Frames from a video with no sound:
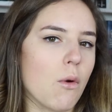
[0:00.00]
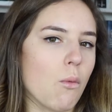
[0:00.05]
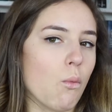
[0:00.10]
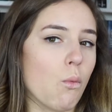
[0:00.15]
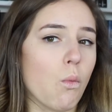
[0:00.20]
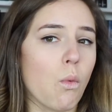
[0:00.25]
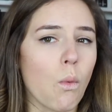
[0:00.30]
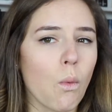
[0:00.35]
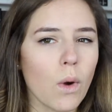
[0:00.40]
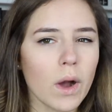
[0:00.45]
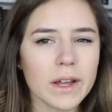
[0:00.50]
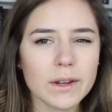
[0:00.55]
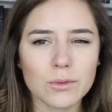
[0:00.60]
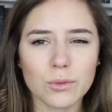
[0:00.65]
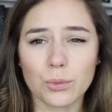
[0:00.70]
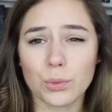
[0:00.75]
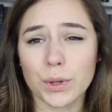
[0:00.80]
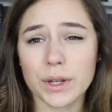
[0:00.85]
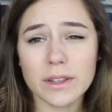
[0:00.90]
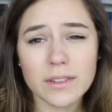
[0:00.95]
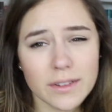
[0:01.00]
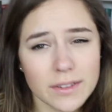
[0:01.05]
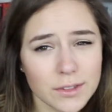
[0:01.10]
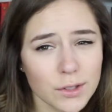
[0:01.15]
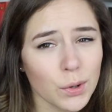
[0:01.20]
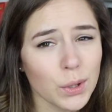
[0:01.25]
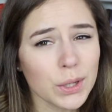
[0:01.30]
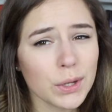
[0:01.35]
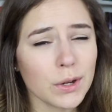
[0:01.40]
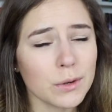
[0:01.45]
what really is
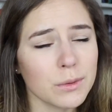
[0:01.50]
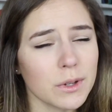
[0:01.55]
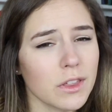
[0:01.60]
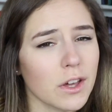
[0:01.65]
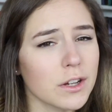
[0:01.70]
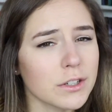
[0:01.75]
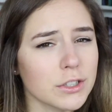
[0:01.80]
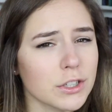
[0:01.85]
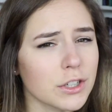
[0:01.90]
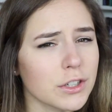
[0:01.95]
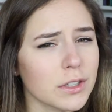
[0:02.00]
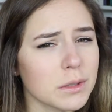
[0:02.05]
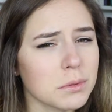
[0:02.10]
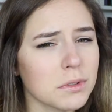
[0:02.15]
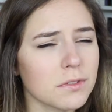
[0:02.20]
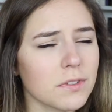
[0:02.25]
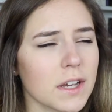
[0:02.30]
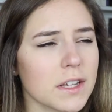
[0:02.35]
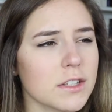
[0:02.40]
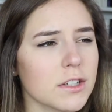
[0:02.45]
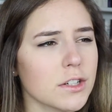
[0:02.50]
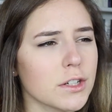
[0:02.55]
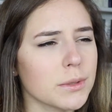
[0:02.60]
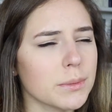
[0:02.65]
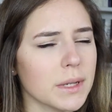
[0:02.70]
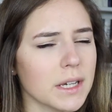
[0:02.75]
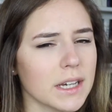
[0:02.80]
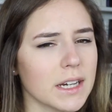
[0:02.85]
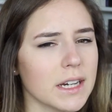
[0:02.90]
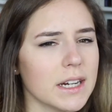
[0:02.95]
going on with Hunter and the professor
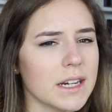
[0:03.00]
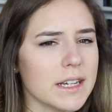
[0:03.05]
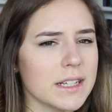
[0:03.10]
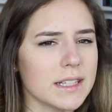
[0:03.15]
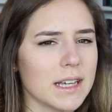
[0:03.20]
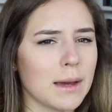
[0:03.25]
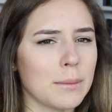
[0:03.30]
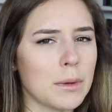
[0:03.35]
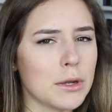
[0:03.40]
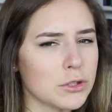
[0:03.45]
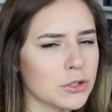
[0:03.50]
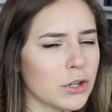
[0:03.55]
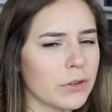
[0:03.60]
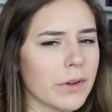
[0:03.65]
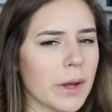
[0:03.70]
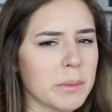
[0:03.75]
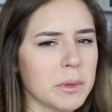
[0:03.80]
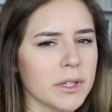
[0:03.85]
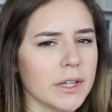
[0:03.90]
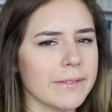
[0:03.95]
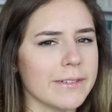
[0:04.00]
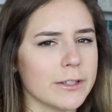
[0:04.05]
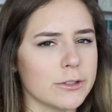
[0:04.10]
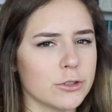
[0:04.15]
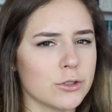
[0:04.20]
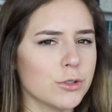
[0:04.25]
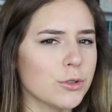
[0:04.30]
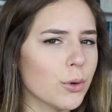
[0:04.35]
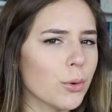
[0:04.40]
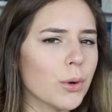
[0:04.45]
because I'm not sure if I believe his
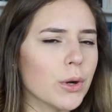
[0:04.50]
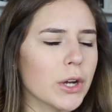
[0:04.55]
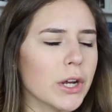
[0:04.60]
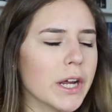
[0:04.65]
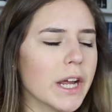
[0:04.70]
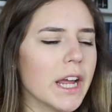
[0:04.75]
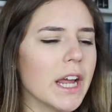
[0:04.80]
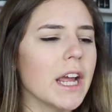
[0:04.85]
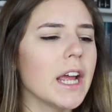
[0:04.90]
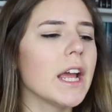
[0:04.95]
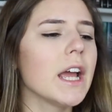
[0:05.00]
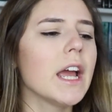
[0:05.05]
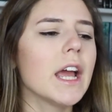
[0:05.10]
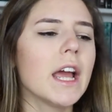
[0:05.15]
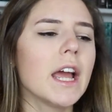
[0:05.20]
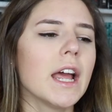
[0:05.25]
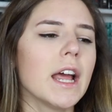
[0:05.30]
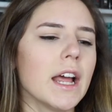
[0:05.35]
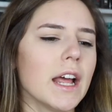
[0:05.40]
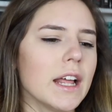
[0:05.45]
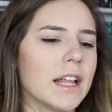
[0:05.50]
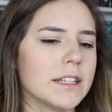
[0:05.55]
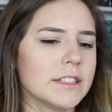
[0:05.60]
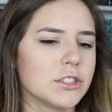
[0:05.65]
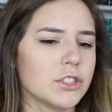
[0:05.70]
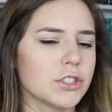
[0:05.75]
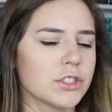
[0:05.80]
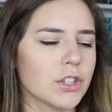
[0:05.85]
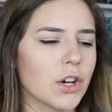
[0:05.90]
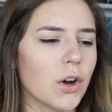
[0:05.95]
story.
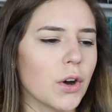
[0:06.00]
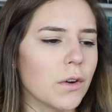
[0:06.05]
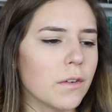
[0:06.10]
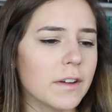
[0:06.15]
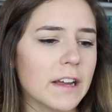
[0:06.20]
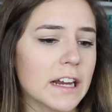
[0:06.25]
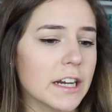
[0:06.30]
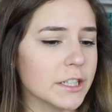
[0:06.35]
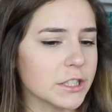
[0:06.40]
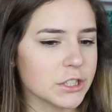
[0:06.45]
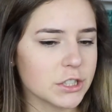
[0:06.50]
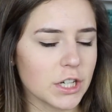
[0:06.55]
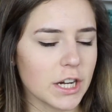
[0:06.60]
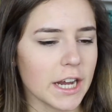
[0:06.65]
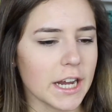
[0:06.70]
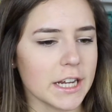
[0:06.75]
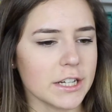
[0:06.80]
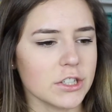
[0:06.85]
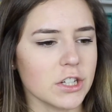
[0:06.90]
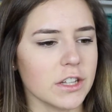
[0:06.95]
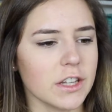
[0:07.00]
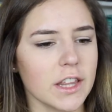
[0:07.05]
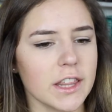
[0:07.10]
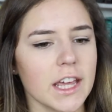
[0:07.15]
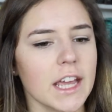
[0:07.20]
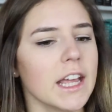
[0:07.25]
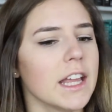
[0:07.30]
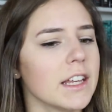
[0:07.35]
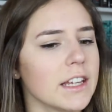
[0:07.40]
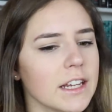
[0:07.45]
It's just all very strange. And then
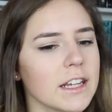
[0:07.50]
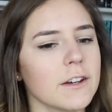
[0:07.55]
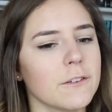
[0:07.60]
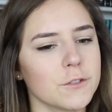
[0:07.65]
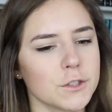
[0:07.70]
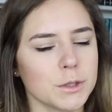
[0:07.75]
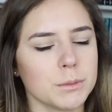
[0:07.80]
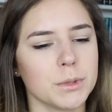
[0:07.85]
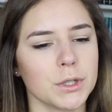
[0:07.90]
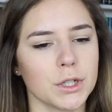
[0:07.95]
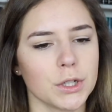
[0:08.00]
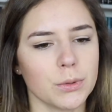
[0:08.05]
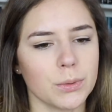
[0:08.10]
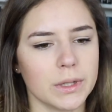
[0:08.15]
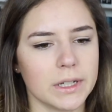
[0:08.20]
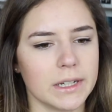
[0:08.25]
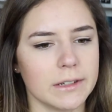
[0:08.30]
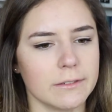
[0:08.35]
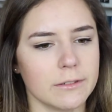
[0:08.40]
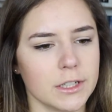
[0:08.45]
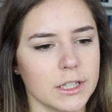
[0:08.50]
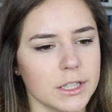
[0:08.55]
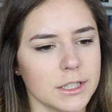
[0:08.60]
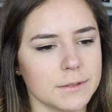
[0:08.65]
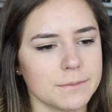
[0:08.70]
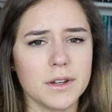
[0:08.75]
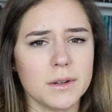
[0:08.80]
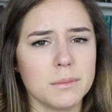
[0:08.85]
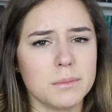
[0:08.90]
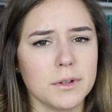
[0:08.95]
the ending of the book,
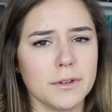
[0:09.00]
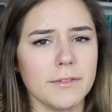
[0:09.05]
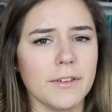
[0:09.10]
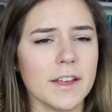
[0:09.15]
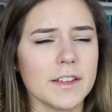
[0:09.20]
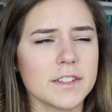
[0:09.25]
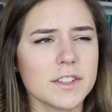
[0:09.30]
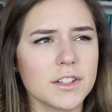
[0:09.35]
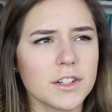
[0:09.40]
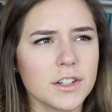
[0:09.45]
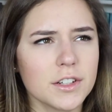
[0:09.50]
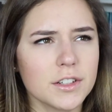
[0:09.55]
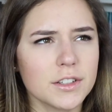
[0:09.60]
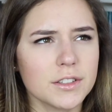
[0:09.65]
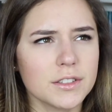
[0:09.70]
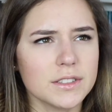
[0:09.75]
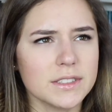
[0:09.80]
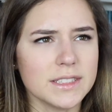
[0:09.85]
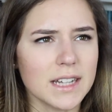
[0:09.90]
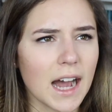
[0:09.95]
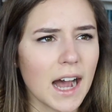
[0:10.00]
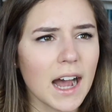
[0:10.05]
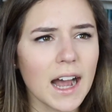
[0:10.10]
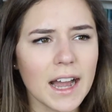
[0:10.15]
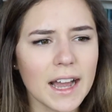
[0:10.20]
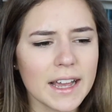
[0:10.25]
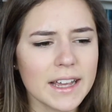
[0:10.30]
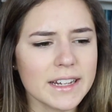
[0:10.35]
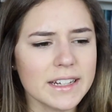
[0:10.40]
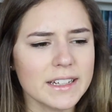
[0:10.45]
whenever the professor
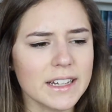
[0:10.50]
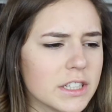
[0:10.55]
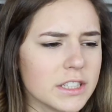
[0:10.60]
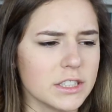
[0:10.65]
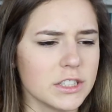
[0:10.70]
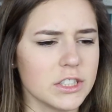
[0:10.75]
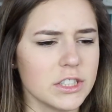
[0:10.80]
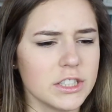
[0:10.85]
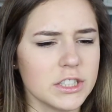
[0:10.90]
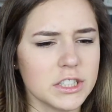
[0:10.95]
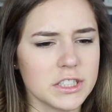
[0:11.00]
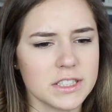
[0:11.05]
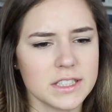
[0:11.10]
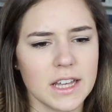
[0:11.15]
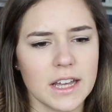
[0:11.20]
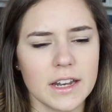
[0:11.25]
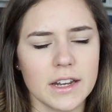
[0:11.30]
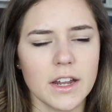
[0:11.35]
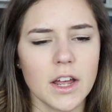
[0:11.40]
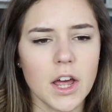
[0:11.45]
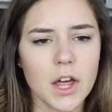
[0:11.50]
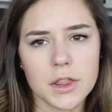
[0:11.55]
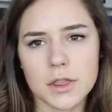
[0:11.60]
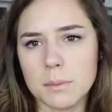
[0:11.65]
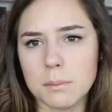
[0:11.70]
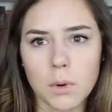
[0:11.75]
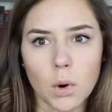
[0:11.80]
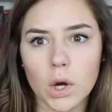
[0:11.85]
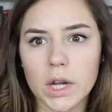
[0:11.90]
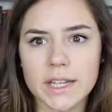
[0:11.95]
died and she just said,
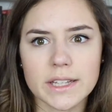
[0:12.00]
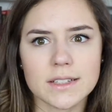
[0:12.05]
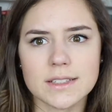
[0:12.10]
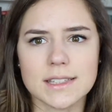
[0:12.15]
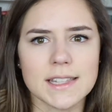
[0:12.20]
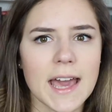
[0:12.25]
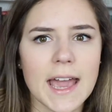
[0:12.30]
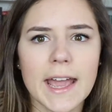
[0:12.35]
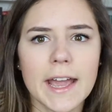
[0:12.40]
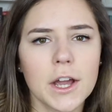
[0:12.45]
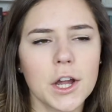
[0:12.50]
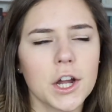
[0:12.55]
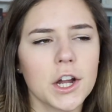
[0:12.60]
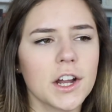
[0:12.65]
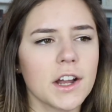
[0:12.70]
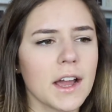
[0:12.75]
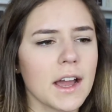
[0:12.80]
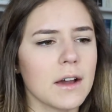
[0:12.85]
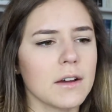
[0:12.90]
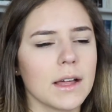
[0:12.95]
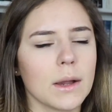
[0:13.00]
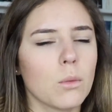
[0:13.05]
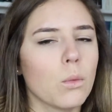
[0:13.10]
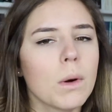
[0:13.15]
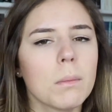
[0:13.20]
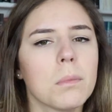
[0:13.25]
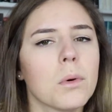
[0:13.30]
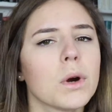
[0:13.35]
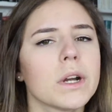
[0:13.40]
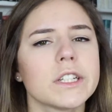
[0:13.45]
the boy is there. Like,
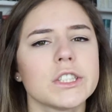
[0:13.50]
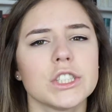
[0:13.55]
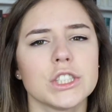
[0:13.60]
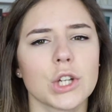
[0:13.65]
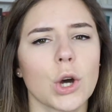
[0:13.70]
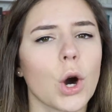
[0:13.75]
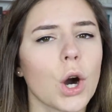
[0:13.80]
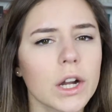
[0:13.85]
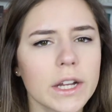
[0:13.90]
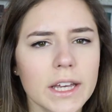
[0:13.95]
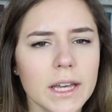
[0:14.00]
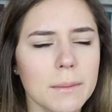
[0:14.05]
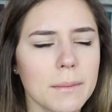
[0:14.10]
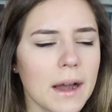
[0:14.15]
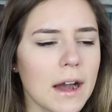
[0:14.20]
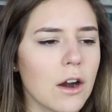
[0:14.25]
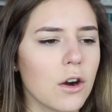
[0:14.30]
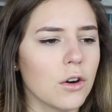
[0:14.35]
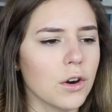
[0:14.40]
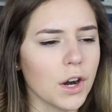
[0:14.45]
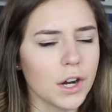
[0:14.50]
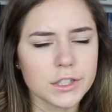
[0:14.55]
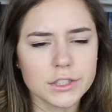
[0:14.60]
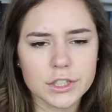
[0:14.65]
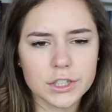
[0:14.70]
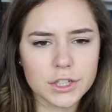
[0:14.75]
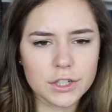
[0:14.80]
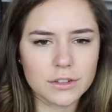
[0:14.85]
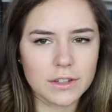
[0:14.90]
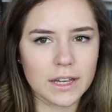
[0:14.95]
what boy is she talking about?
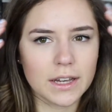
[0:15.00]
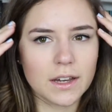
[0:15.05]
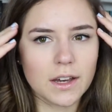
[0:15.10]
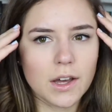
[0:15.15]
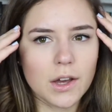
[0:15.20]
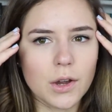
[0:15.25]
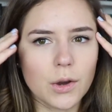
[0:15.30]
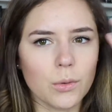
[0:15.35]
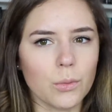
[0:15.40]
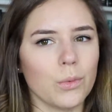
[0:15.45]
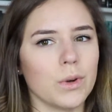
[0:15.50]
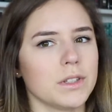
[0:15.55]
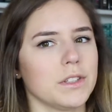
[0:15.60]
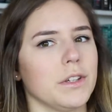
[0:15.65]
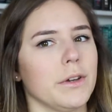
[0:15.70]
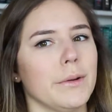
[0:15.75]
Hunter? Like, what's